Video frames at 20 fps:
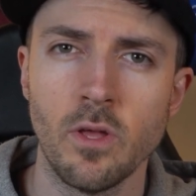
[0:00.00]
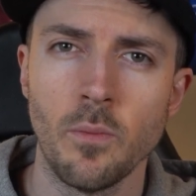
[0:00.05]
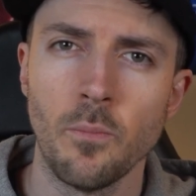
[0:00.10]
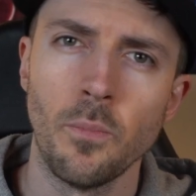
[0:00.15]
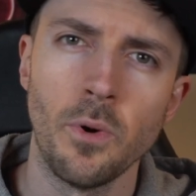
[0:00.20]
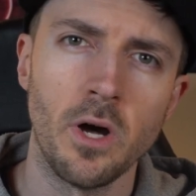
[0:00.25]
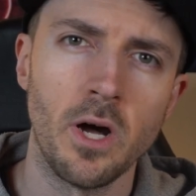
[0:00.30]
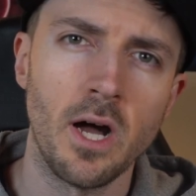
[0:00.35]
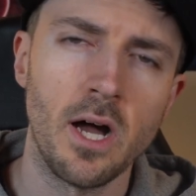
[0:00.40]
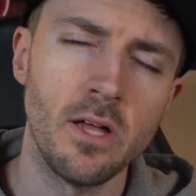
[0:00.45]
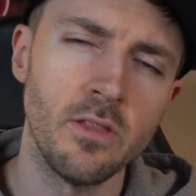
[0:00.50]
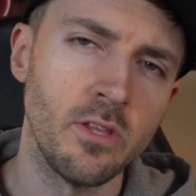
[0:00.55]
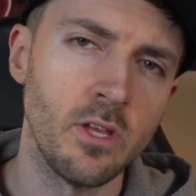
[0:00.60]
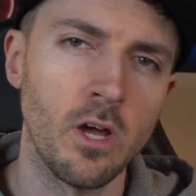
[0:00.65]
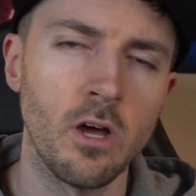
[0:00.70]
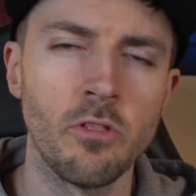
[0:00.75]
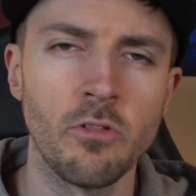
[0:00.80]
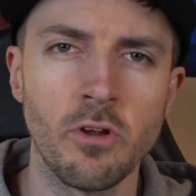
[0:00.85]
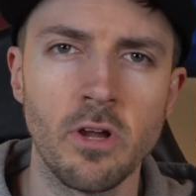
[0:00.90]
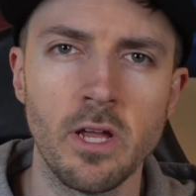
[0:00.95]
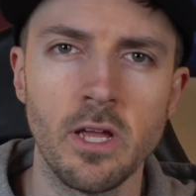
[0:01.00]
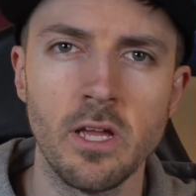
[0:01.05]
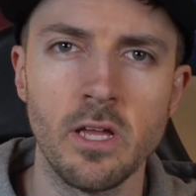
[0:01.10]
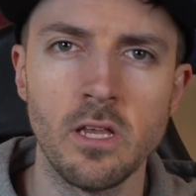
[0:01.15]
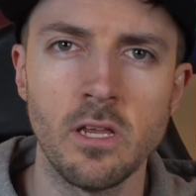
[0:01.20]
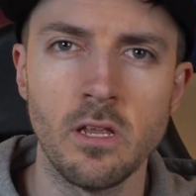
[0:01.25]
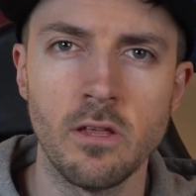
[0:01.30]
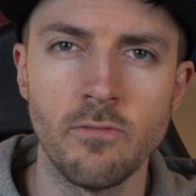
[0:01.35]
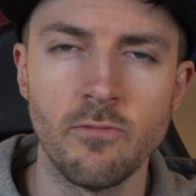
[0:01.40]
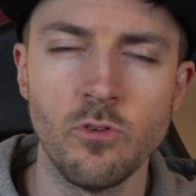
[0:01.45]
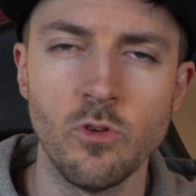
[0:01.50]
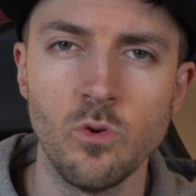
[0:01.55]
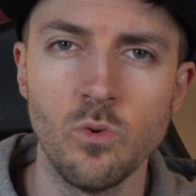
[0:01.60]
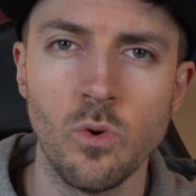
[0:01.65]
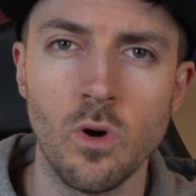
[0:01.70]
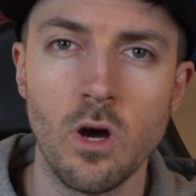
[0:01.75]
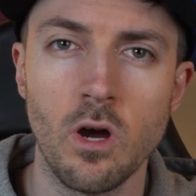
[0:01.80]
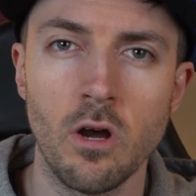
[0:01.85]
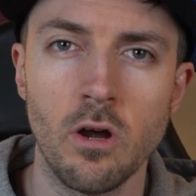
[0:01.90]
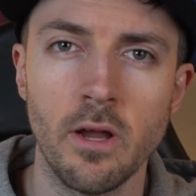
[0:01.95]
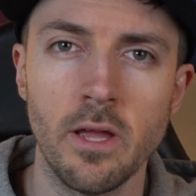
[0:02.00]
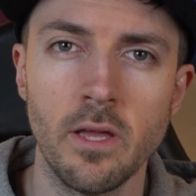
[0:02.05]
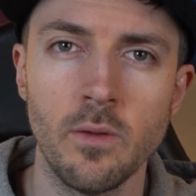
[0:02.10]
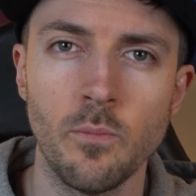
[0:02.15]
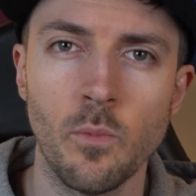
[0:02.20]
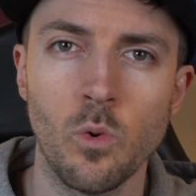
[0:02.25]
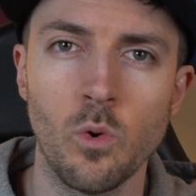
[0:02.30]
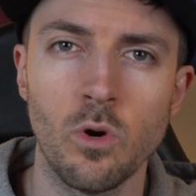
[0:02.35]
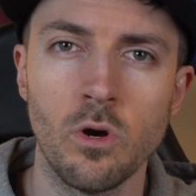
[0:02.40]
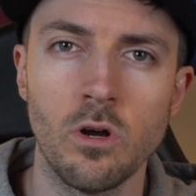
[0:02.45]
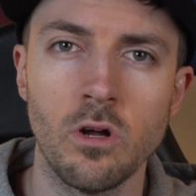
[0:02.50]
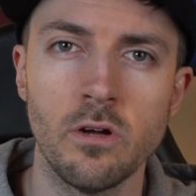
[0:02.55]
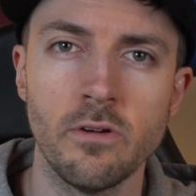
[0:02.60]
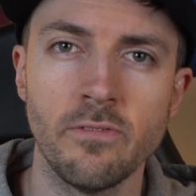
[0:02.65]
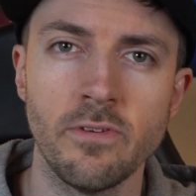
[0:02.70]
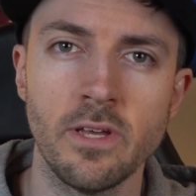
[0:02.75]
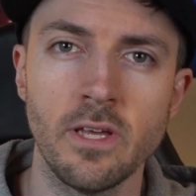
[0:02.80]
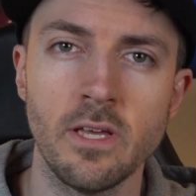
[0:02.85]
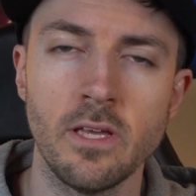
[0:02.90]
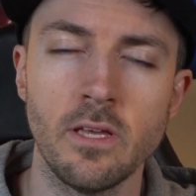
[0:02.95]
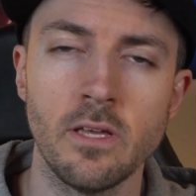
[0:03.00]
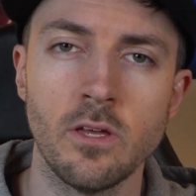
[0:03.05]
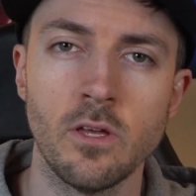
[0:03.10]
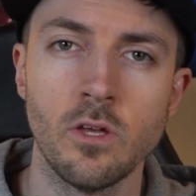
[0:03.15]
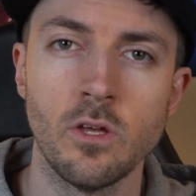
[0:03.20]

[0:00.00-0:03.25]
But on the other hand, if you are a more of a